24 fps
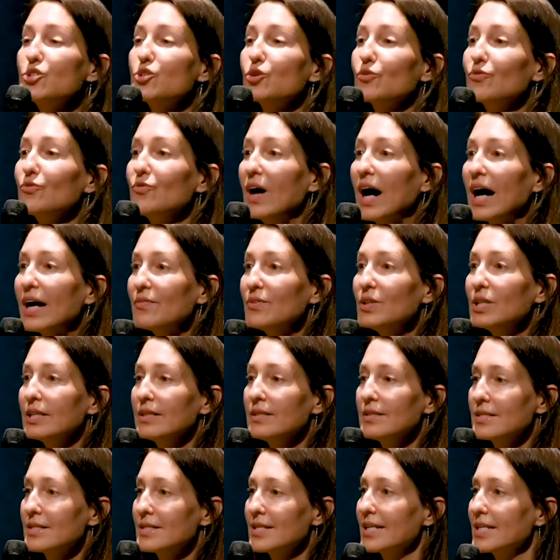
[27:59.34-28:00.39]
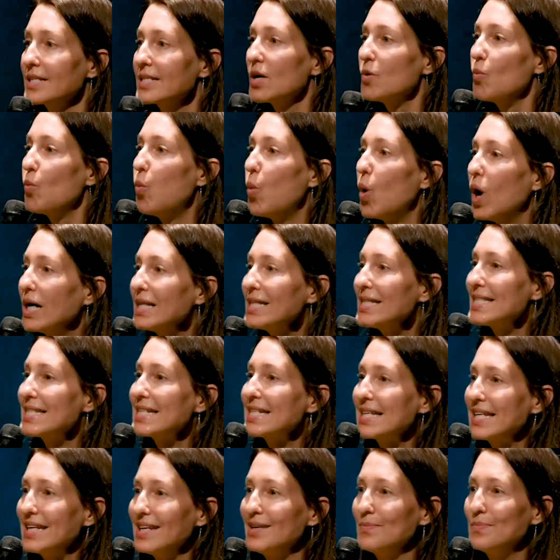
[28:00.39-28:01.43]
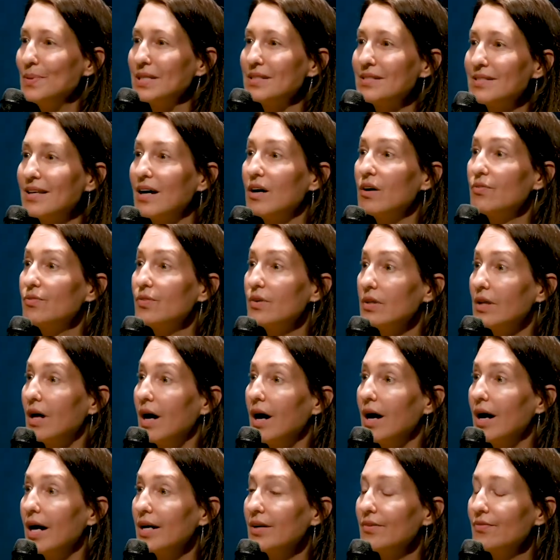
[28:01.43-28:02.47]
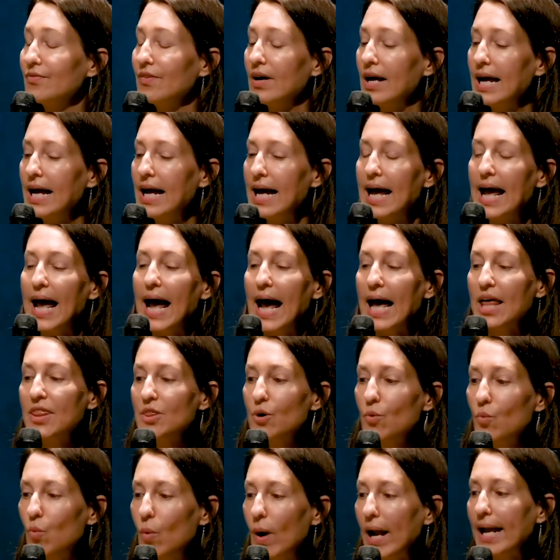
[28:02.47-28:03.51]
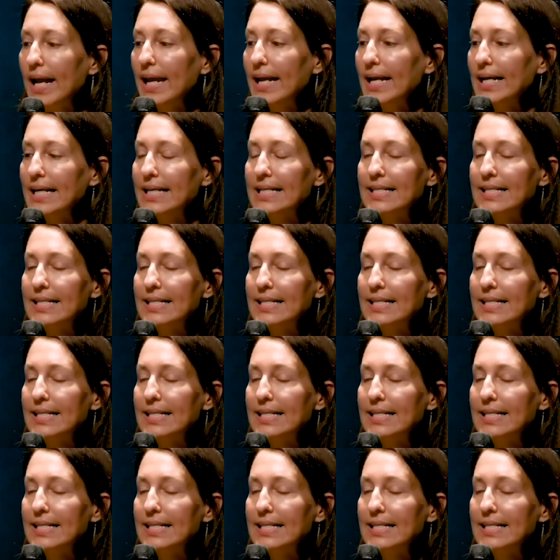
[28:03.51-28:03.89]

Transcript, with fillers: a survival instinct. It wants to keep itself alive. And the way